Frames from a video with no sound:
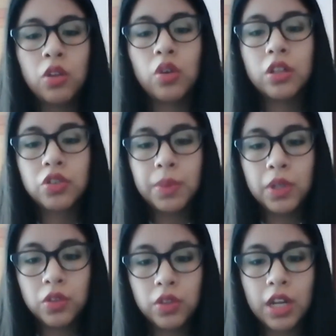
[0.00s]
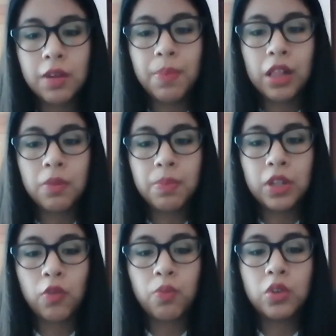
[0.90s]
to contribute to the
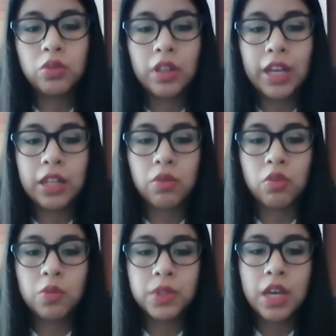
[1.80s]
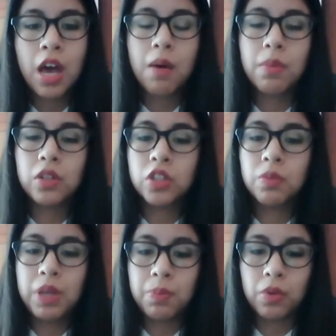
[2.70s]
development of mutual aid groups among
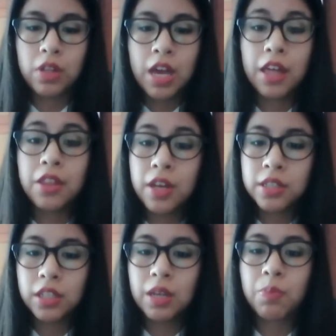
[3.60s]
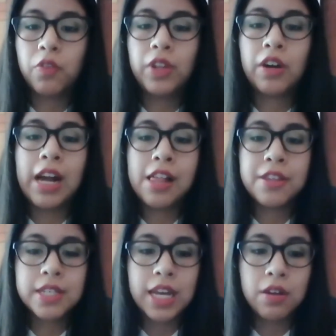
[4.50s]
young people, and thus improve their
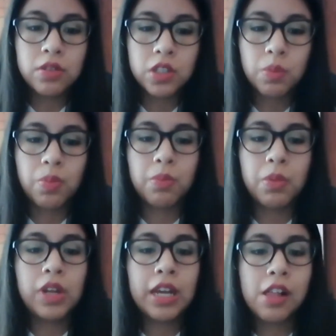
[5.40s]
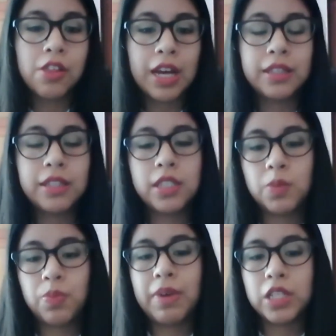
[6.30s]
health status, promoting health and
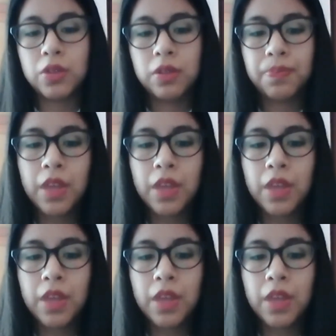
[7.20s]
disease prevention.